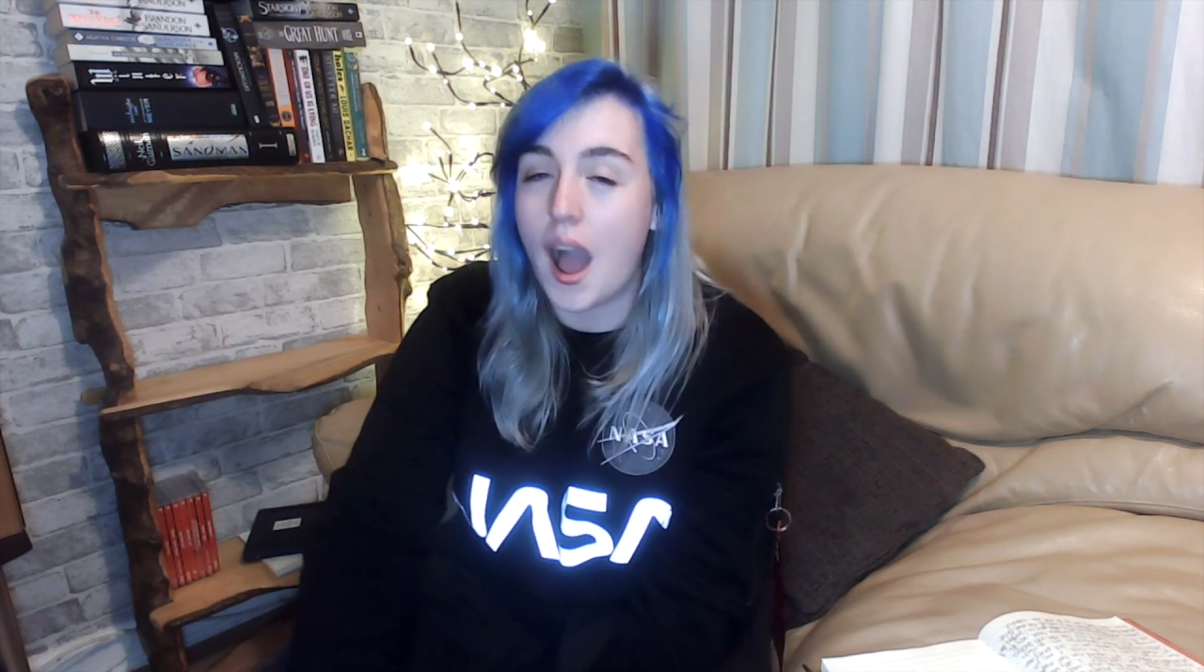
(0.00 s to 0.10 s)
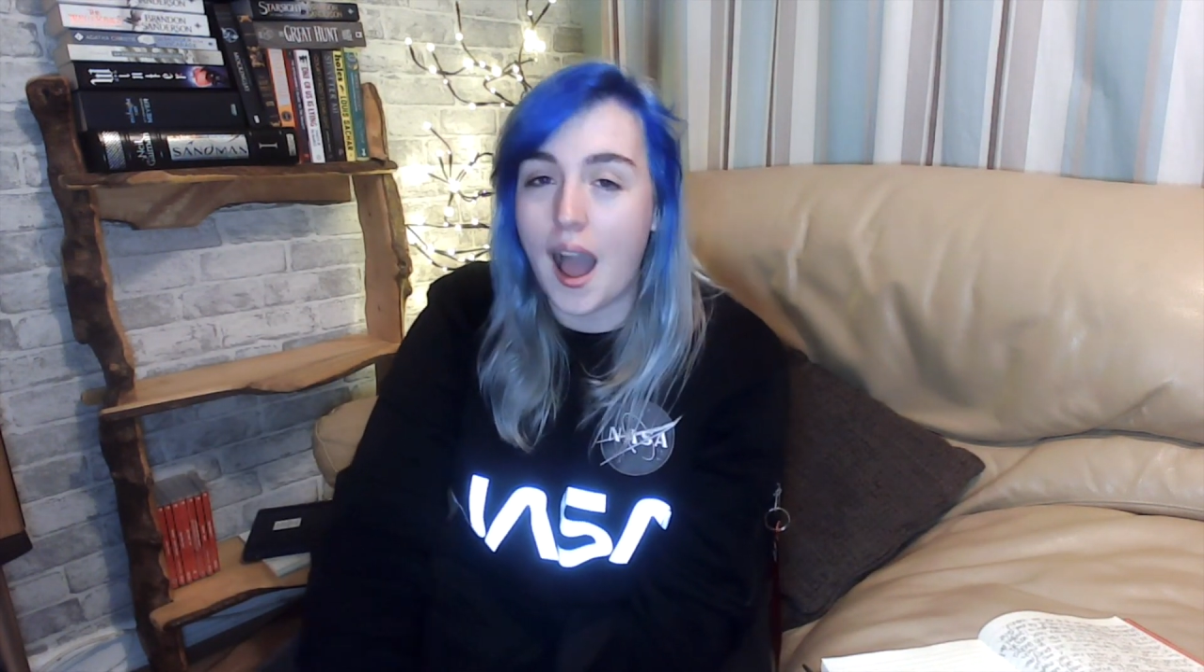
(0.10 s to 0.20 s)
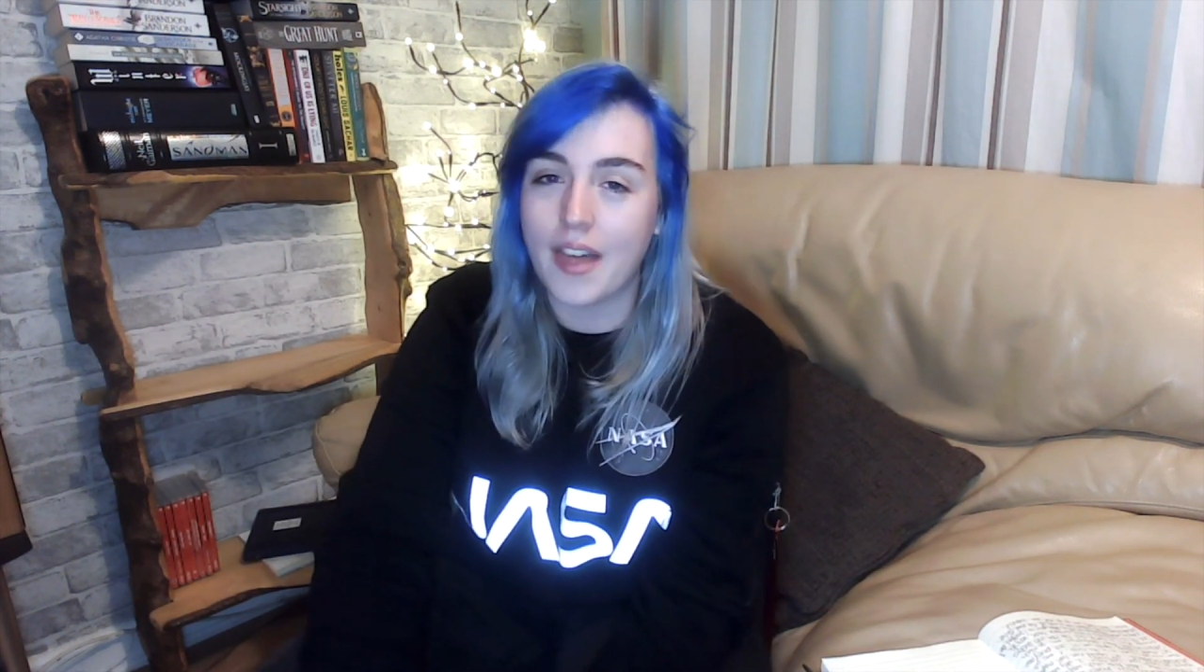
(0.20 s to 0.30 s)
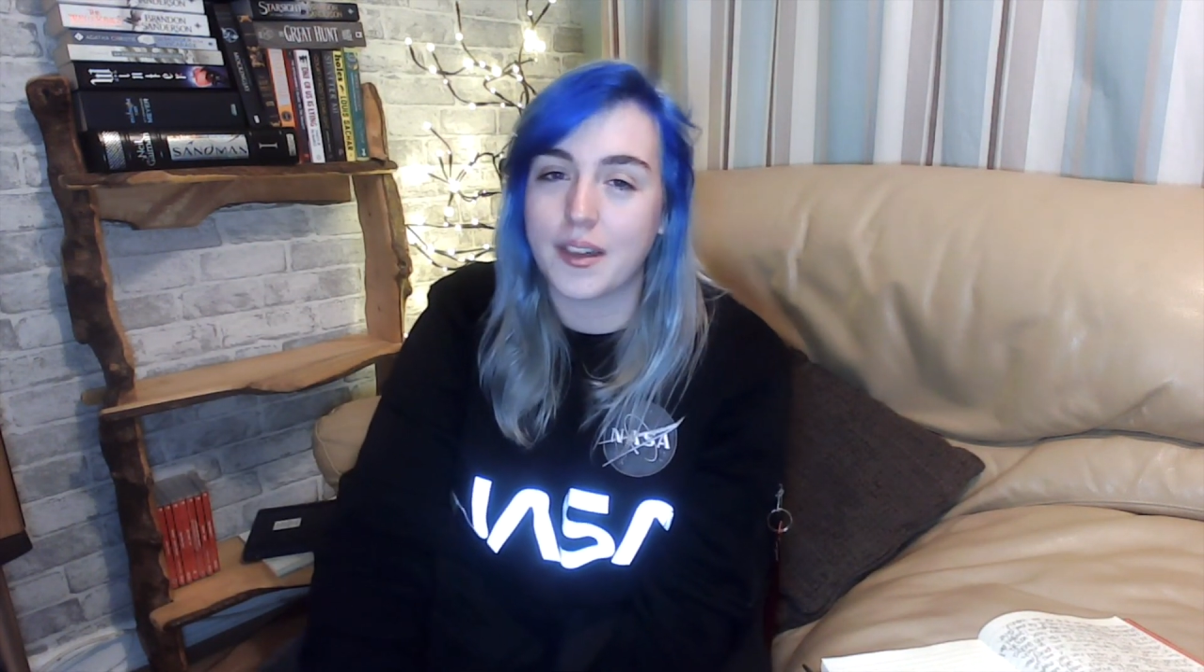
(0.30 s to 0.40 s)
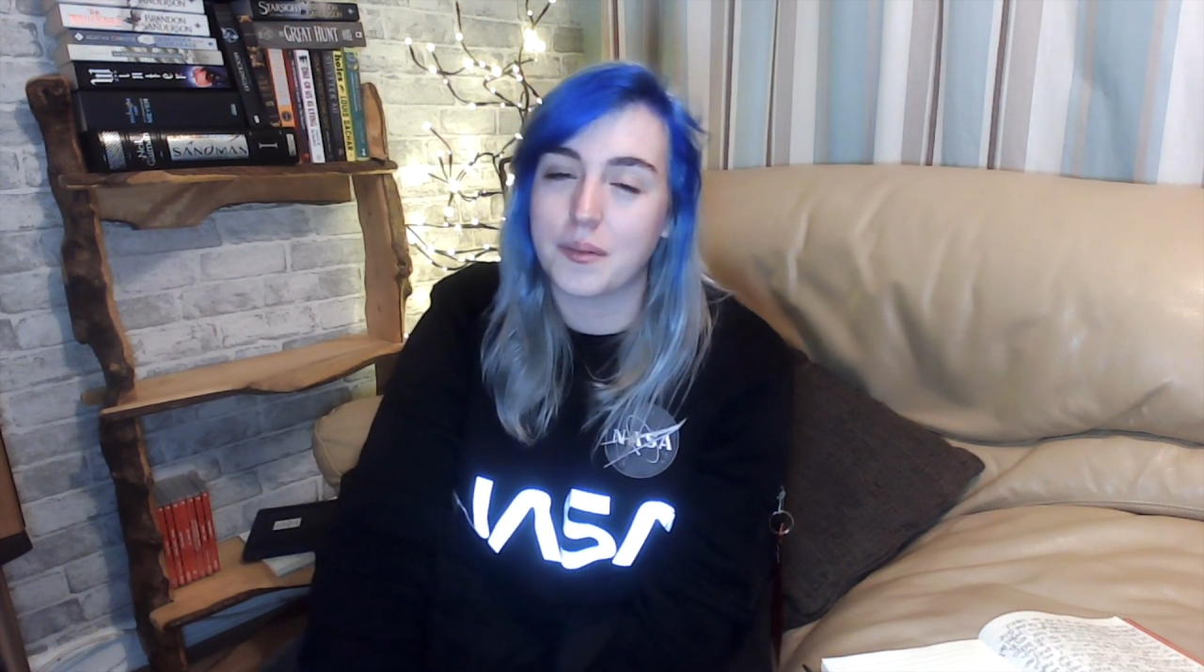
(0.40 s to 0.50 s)
I
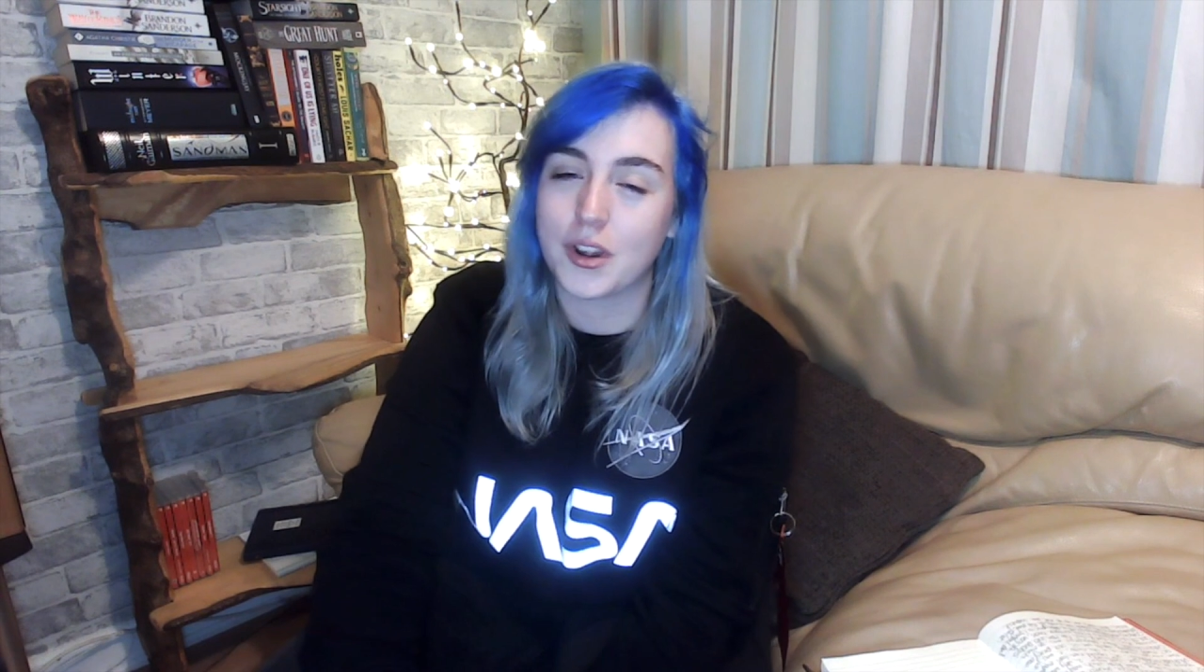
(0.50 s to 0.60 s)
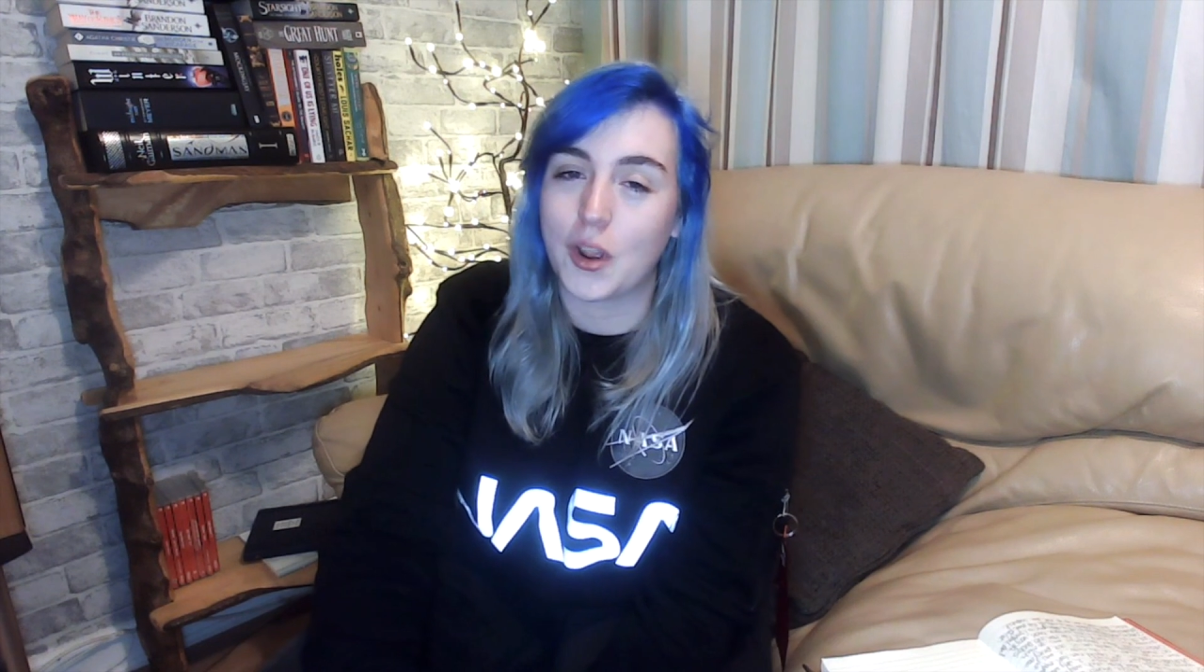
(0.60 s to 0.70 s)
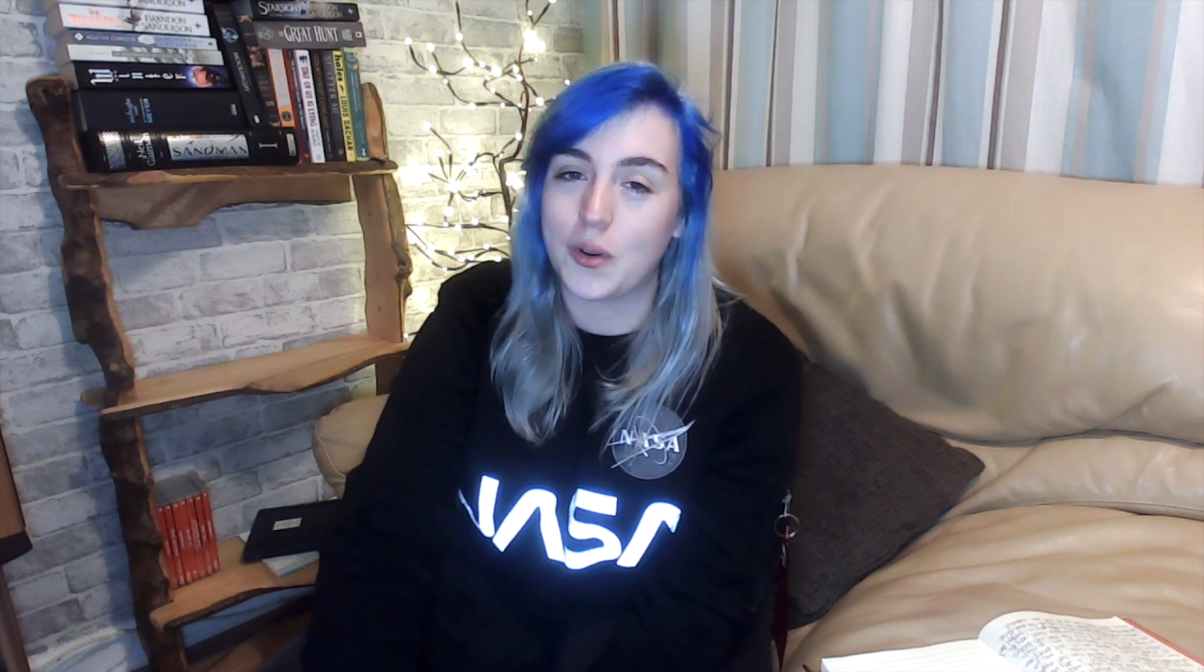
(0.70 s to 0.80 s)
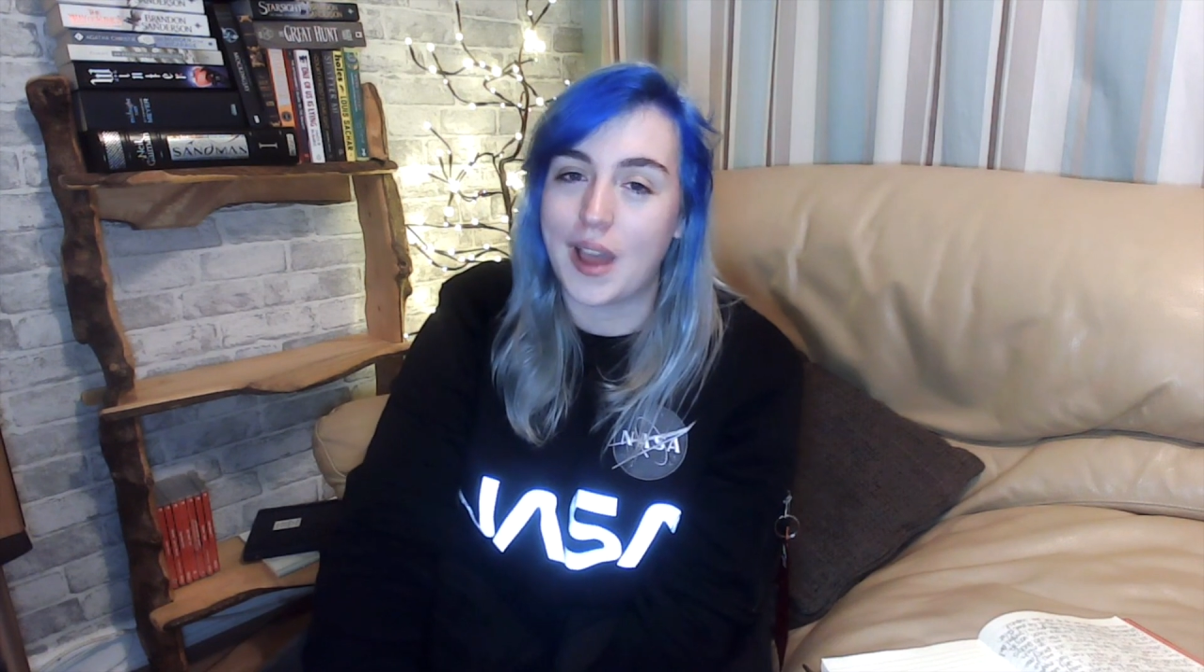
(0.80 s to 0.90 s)
think I'm gonna go to